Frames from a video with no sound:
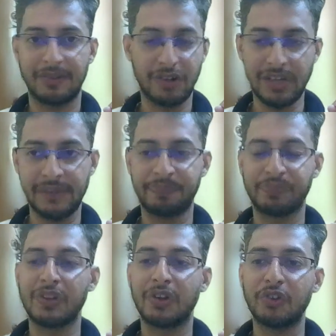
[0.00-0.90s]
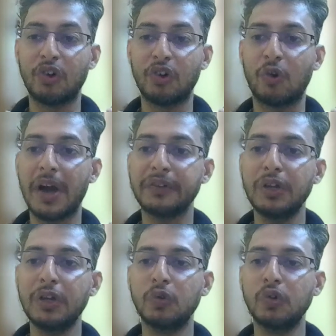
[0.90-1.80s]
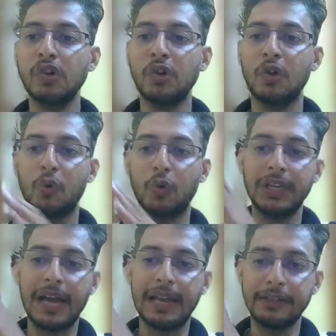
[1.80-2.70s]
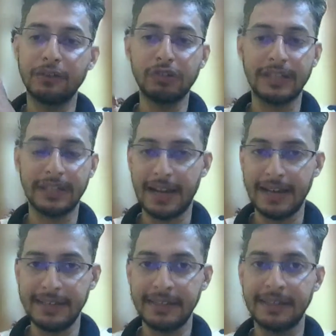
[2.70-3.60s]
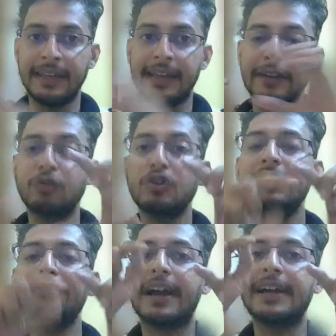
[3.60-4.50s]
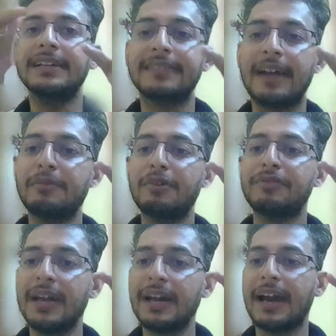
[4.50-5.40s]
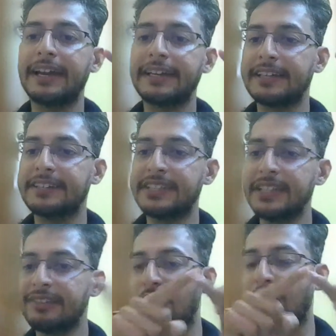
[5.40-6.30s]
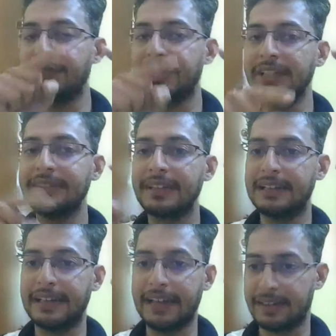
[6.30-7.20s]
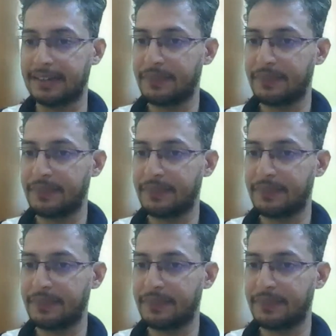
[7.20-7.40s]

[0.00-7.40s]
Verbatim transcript: Okay. So what we will do, we will collect those ligands and we'll find some of the characteristics of these ligand.